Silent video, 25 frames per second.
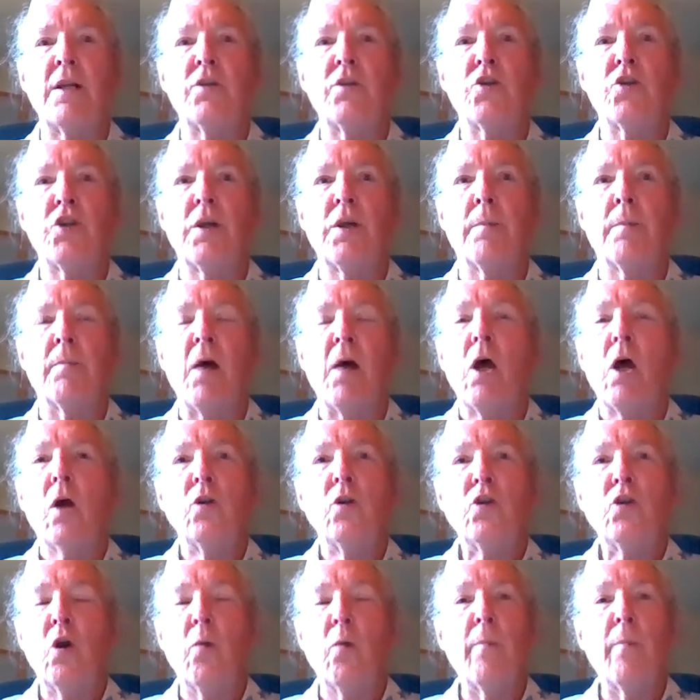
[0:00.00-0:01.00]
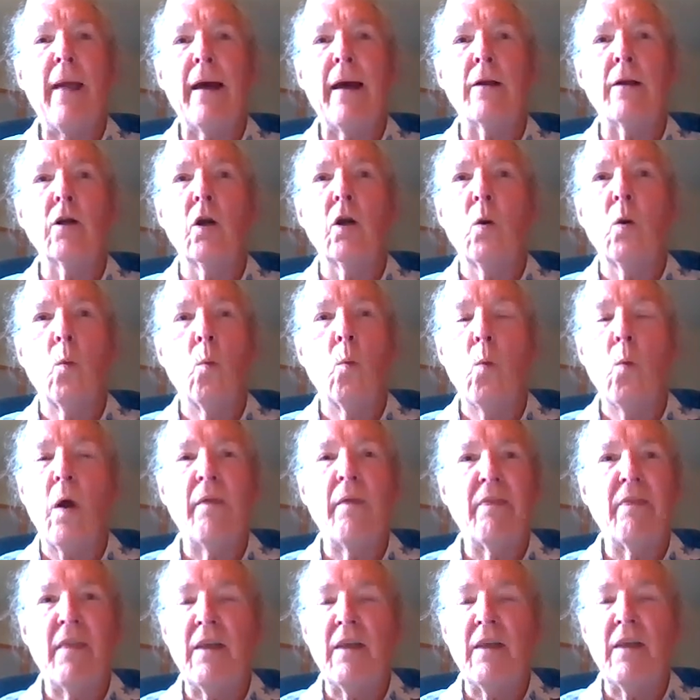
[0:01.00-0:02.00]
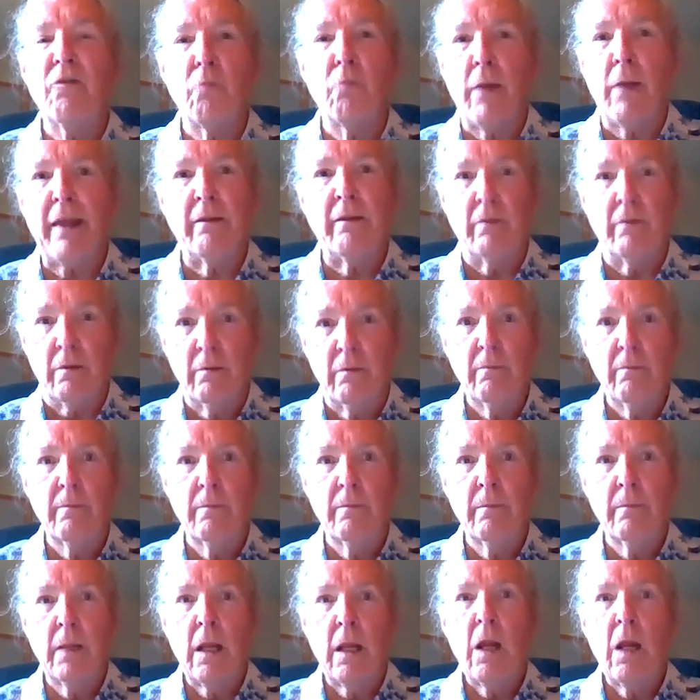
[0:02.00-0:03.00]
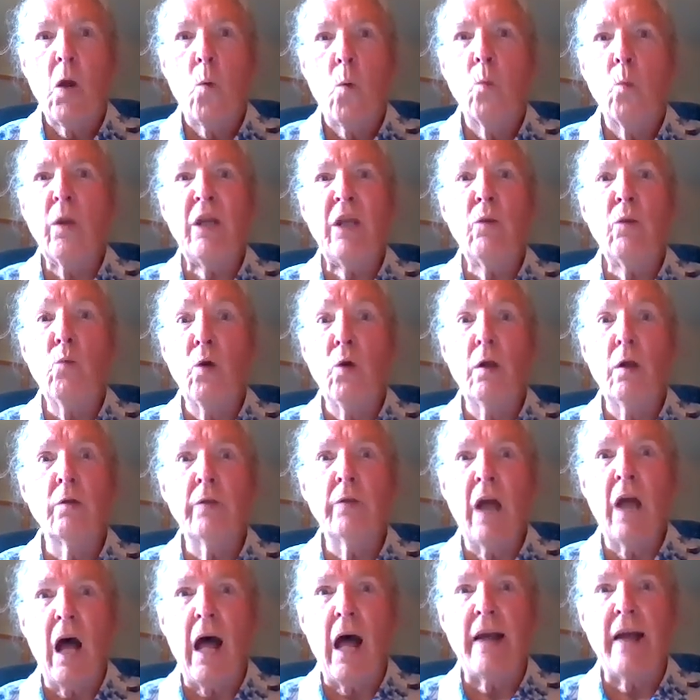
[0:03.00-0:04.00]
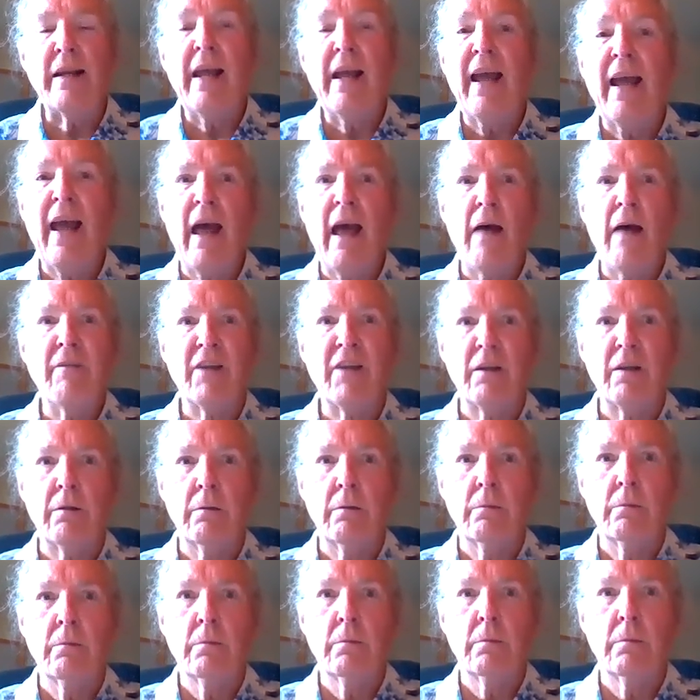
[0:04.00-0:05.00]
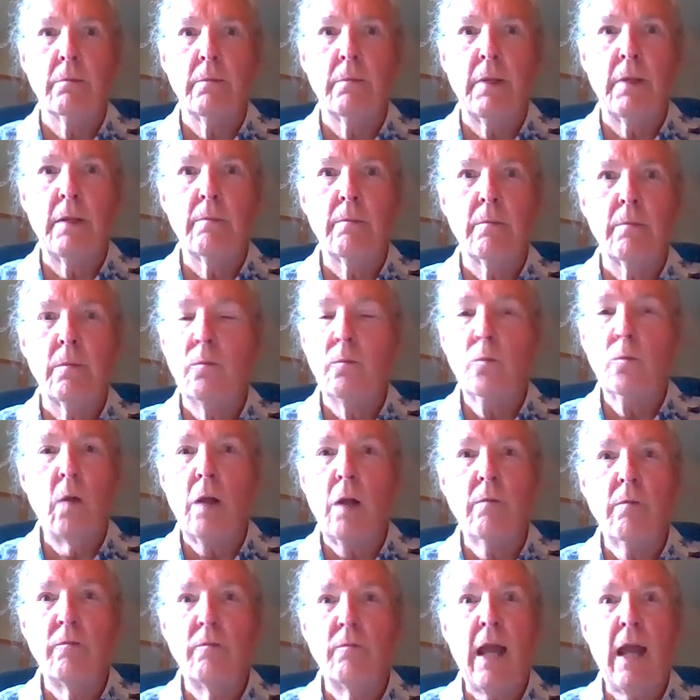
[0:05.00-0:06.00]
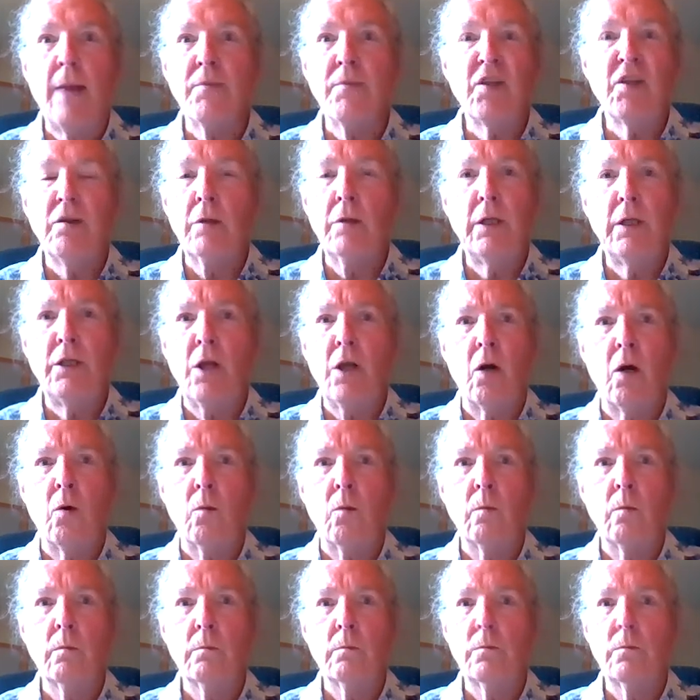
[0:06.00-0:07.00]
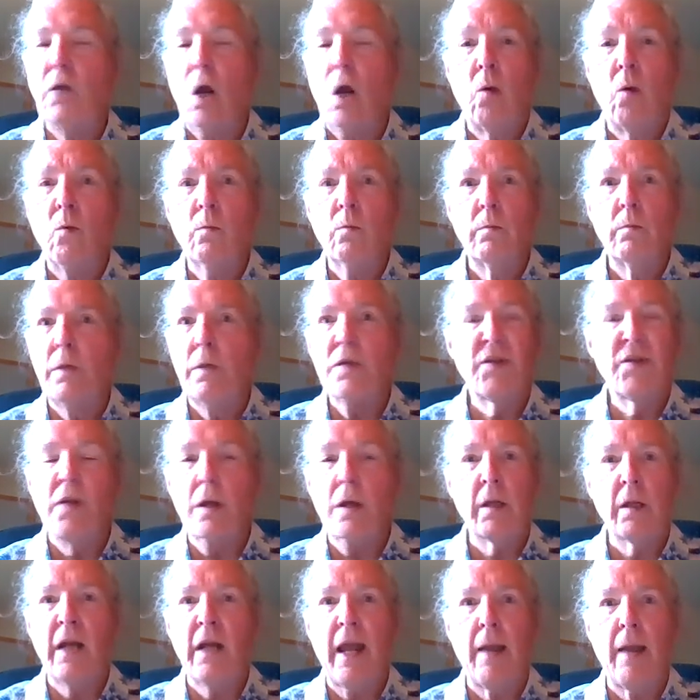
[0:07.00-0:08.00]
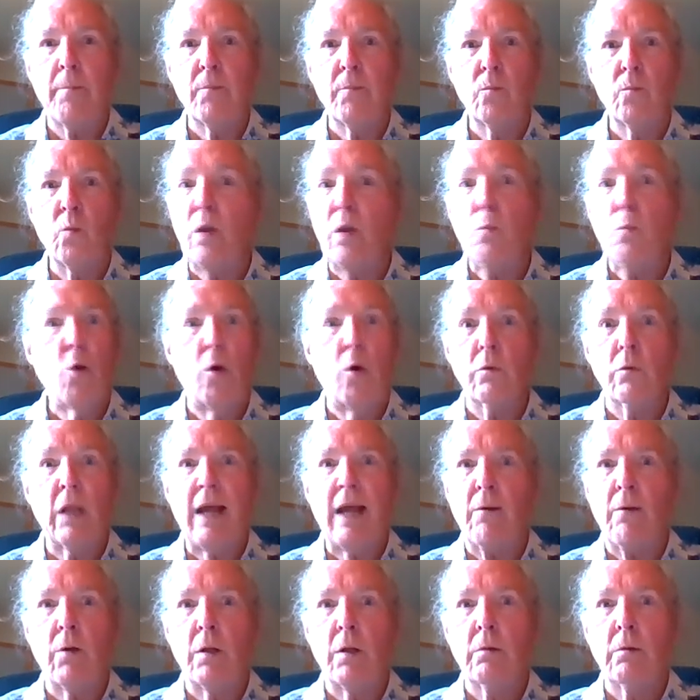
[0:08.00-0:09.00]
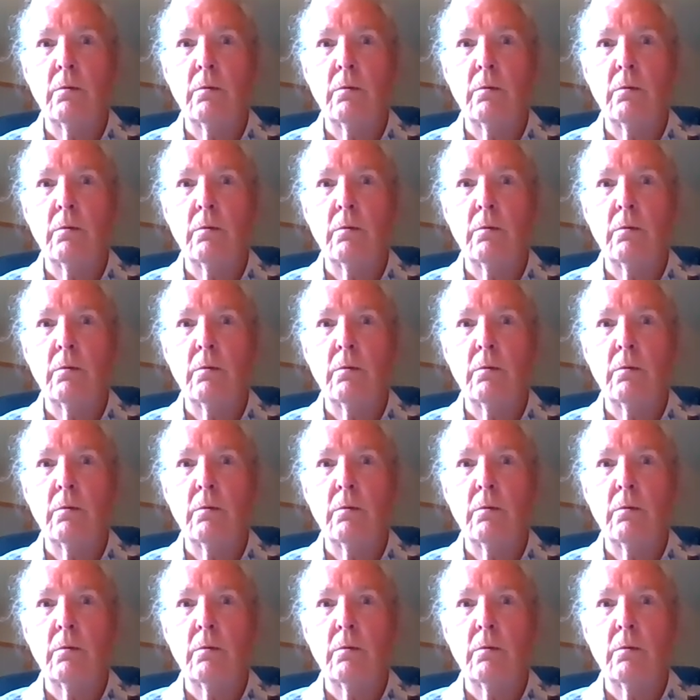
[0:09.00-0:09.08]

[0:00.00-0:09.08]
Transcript: chip, no matter what they threaten. We will not have it. Absolutely no. No, it's not going to happen. We won't allow it.